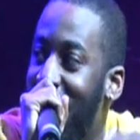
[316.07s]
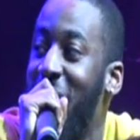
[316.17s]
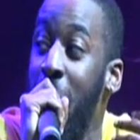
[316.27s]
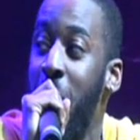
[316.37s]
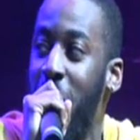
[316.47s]

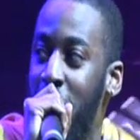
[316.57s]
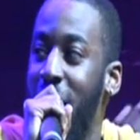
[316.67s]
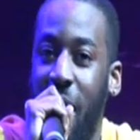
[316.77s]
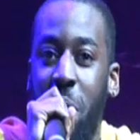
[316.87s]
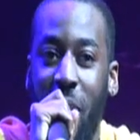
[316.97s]
because some girls
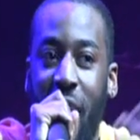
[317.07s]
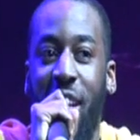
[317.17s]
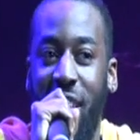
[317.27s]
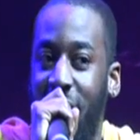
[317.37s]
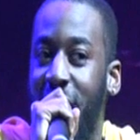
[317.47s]
be telling me
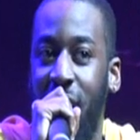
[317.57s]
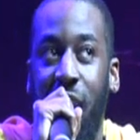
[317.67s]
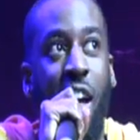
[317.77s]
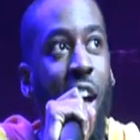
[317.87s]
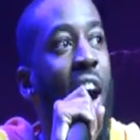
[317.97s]
that.
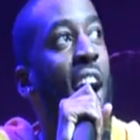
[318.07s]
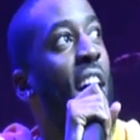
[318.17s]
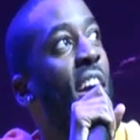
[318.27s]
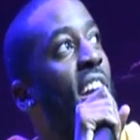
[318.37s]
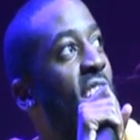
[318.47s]

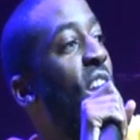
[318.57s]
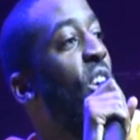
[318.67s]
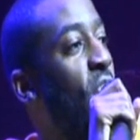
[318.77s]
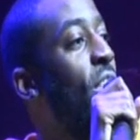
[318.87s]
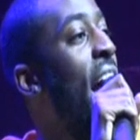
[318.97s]
Like, does it
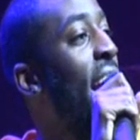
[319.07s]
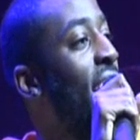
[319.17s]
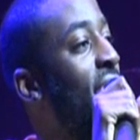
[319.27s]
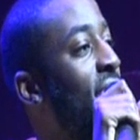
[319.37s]
look alright?